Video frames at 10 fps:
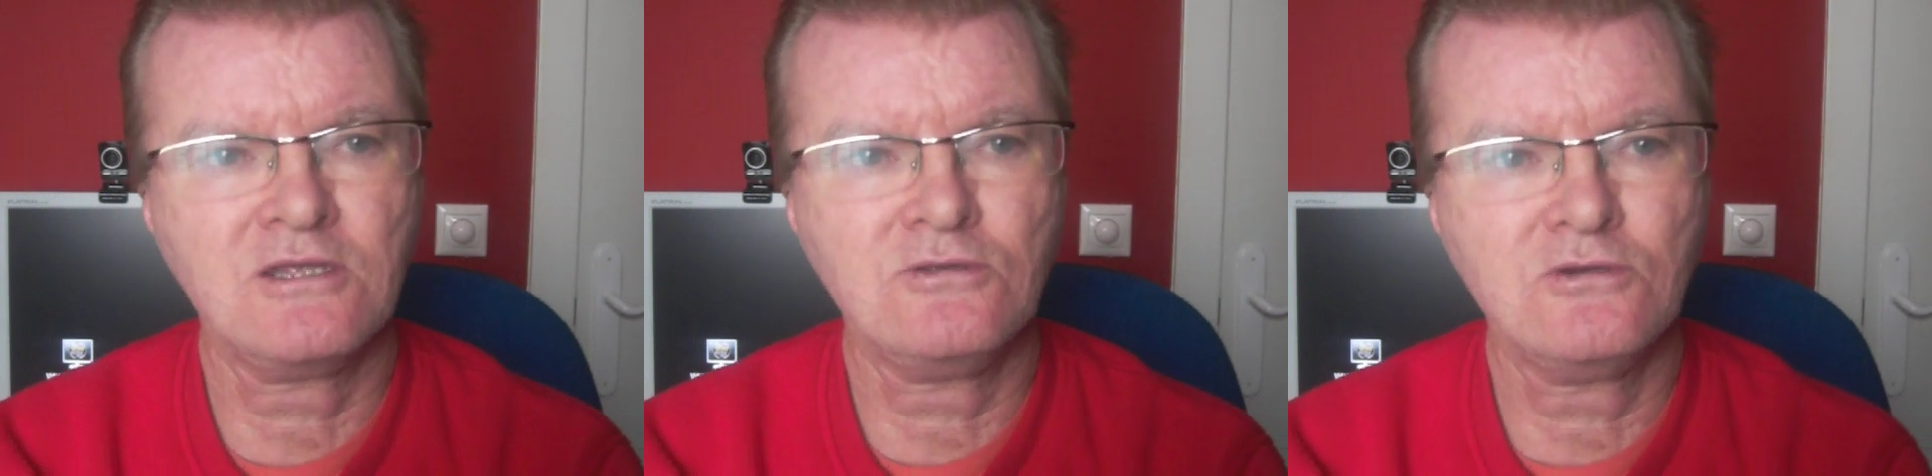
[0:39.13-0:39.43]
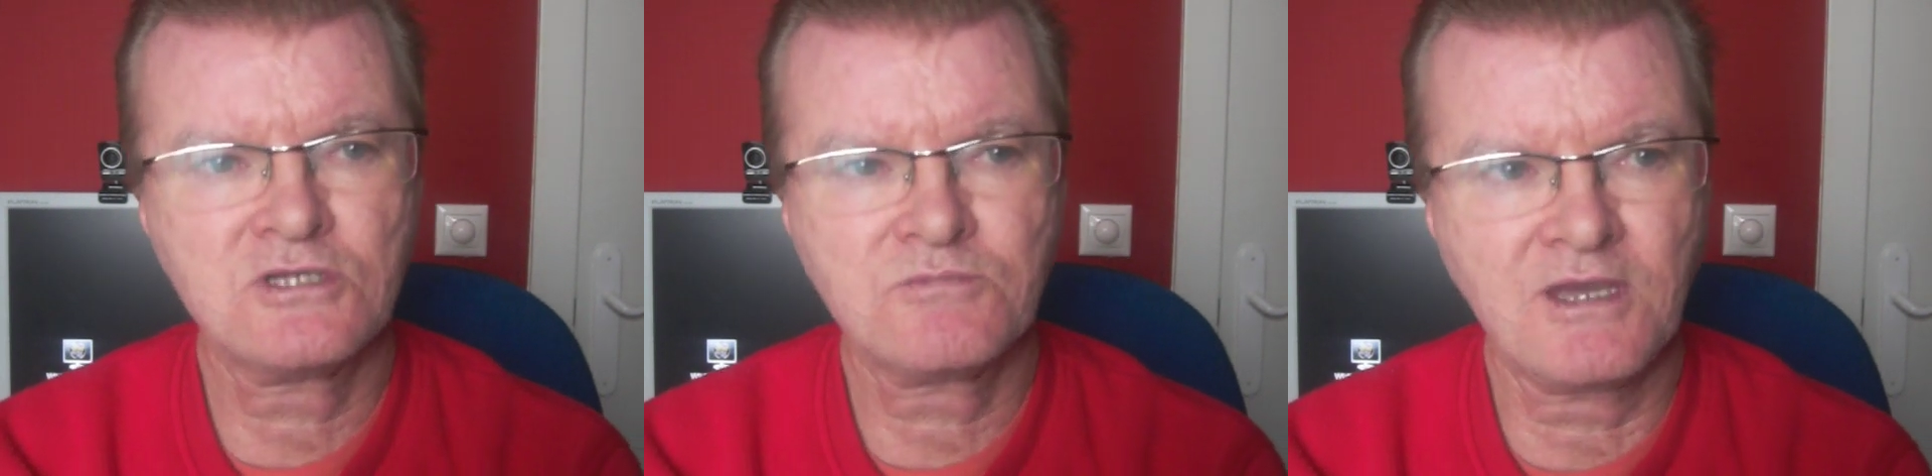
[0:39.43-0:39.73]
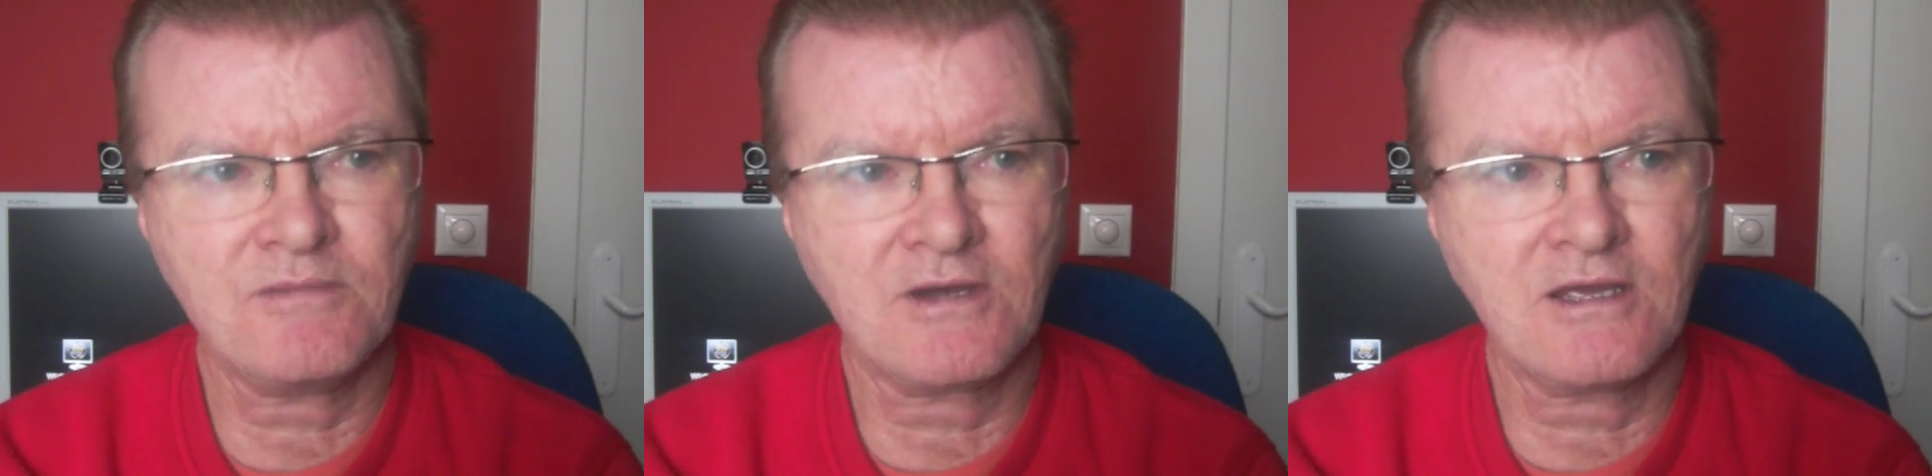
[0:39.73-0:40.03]

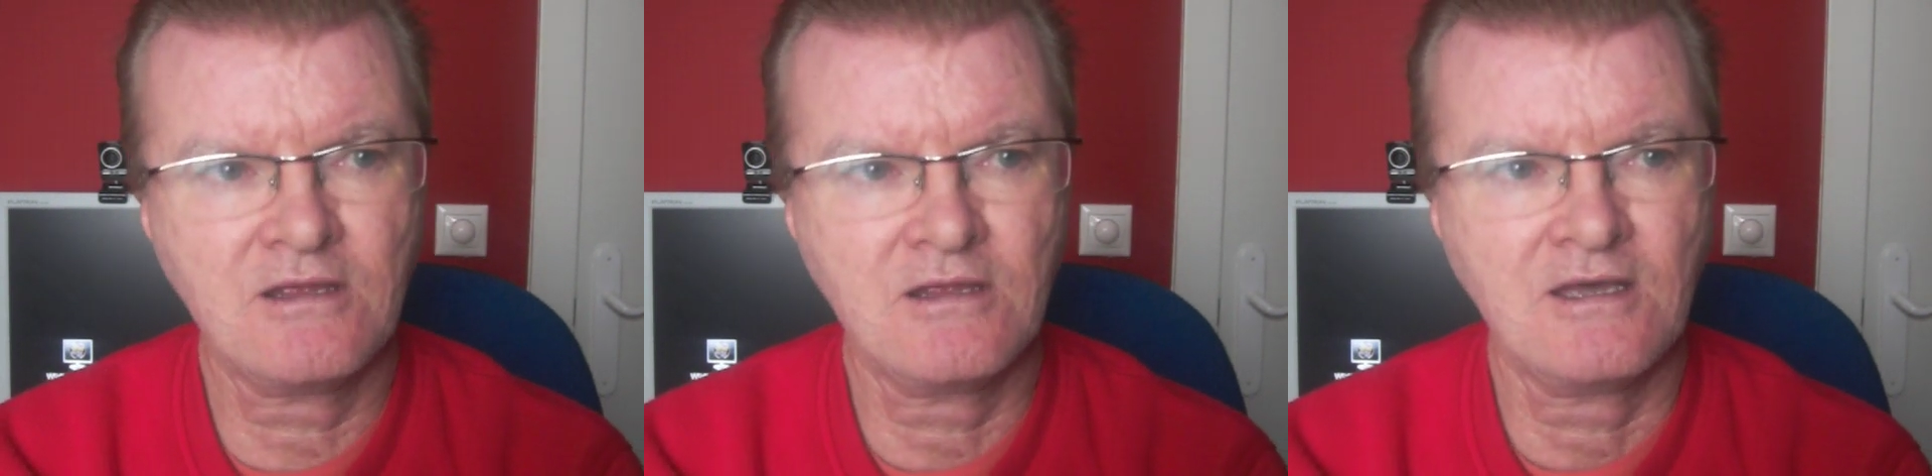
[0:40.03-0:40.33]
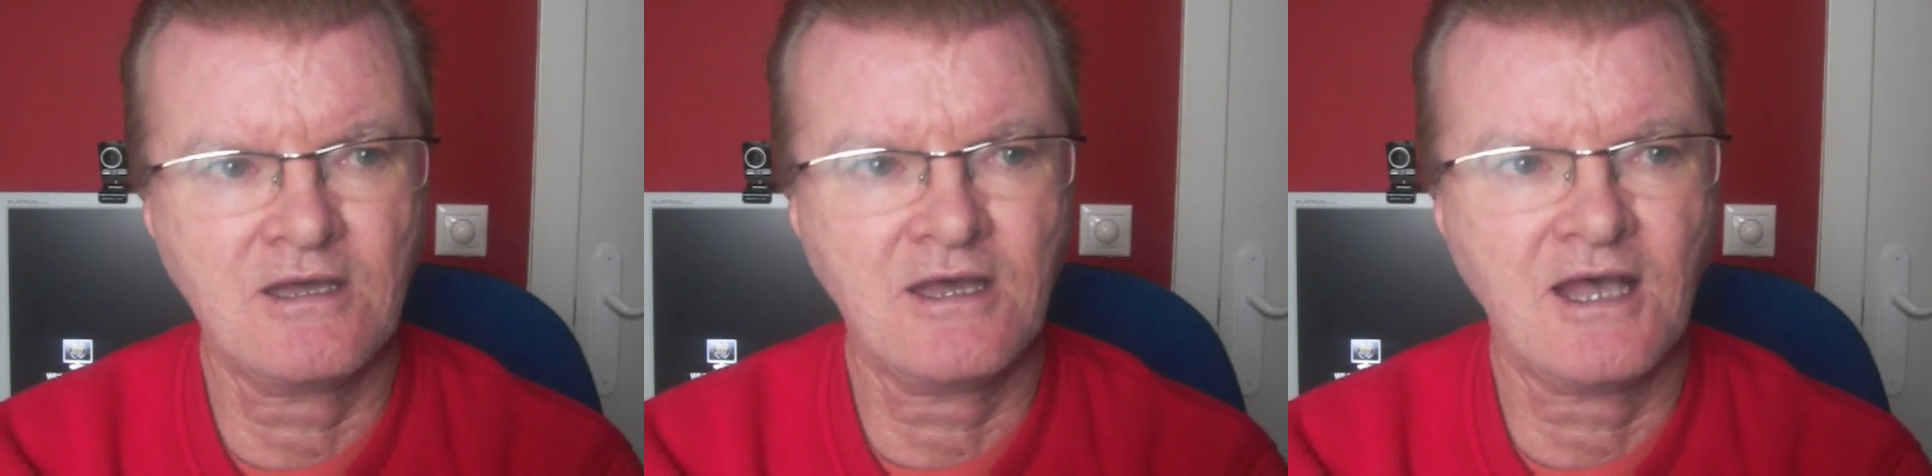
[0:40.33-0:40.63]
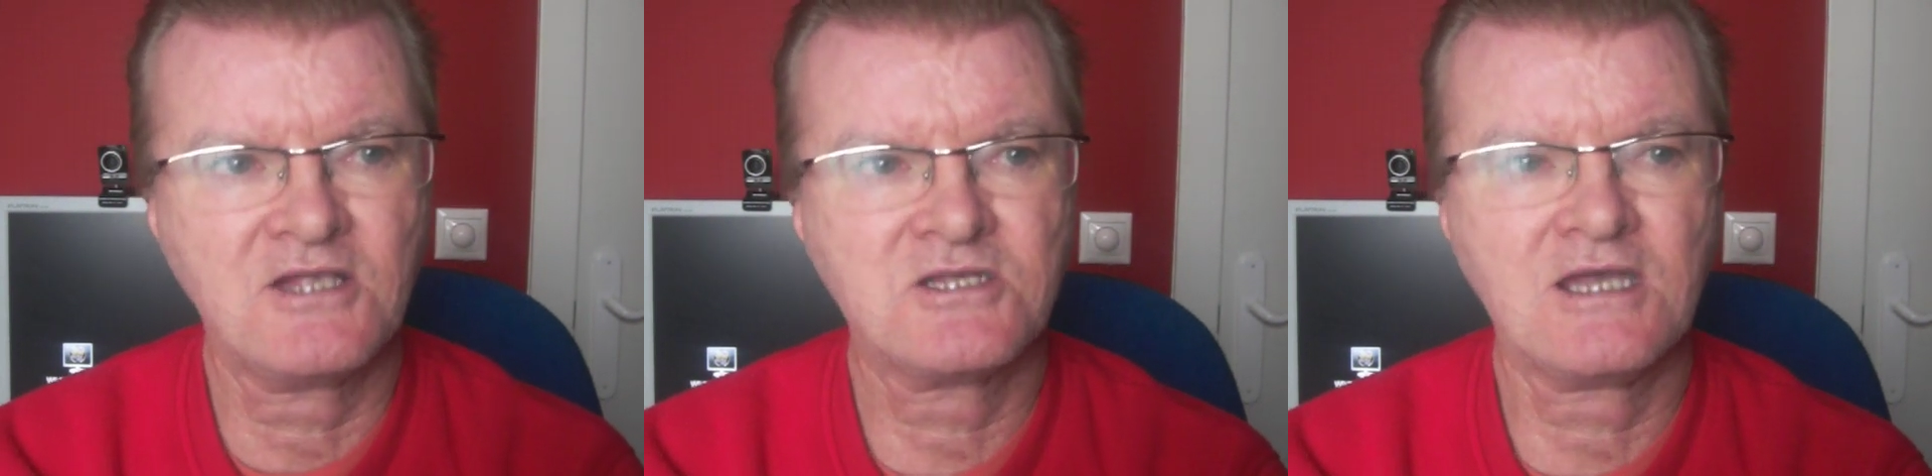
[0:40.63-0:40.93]
newspaper
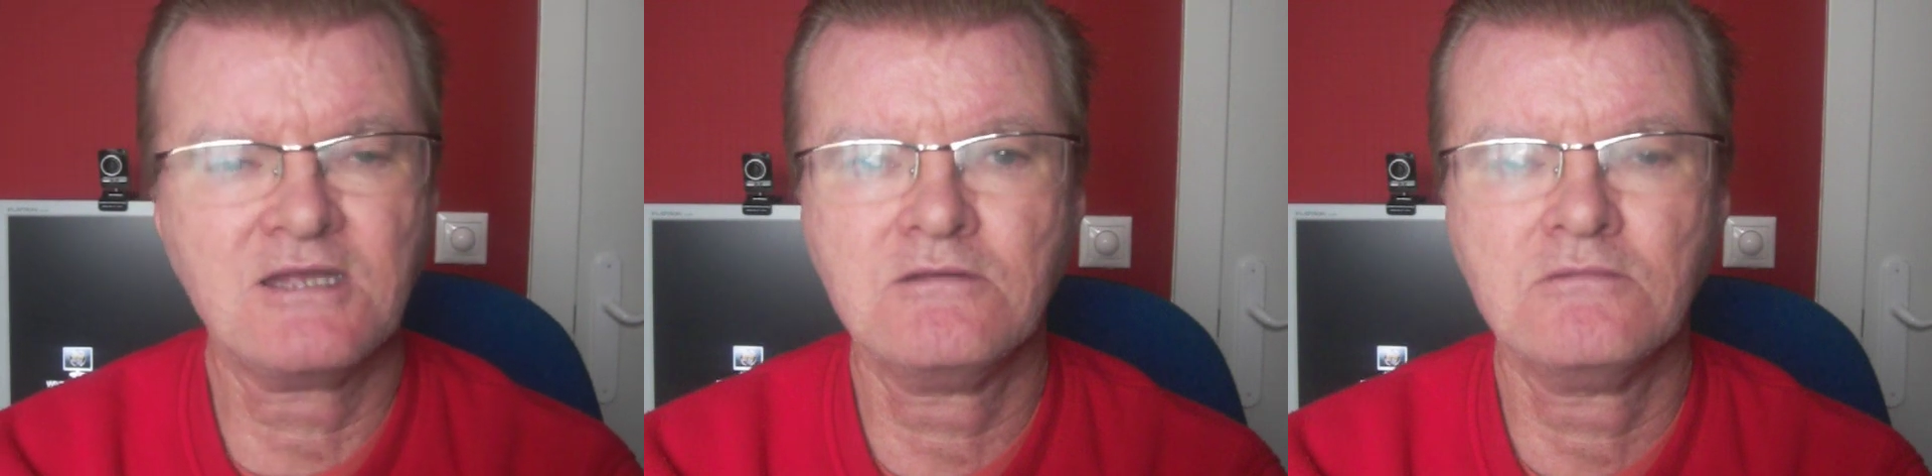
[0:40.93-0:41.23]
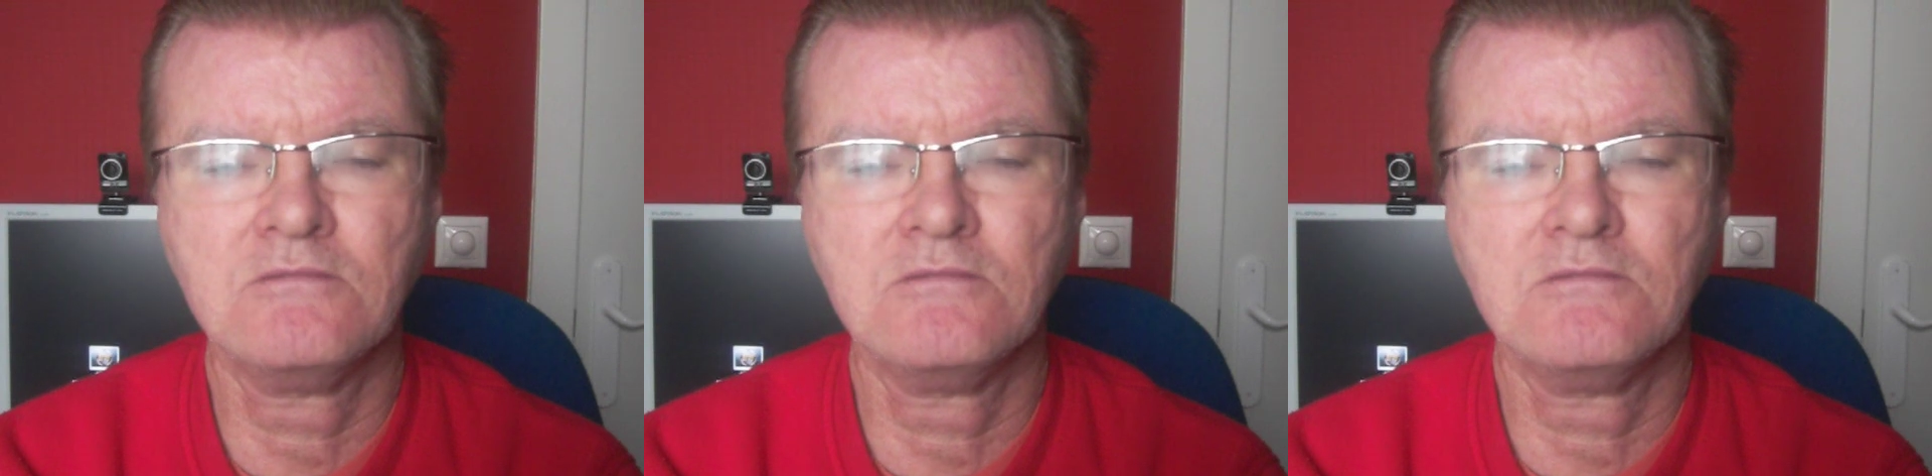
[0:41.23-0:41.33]
and said,